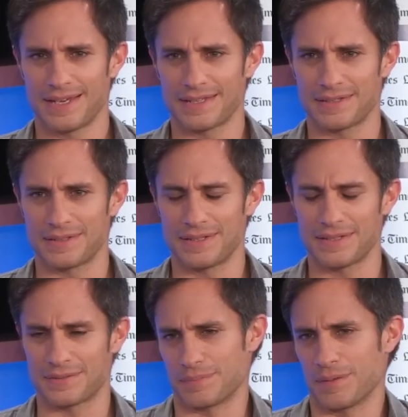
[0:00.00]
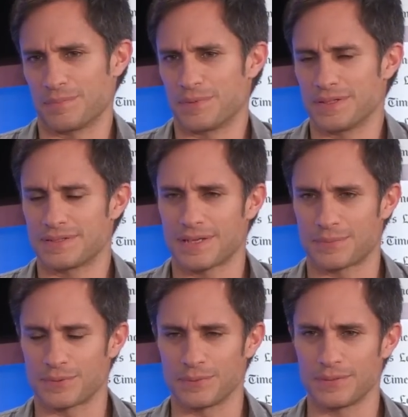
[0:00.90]
and yes, Prince,
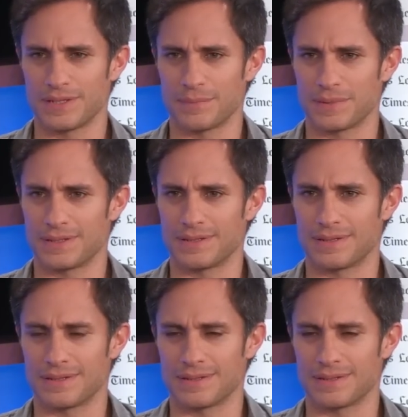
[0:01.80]
absolutely, I mean,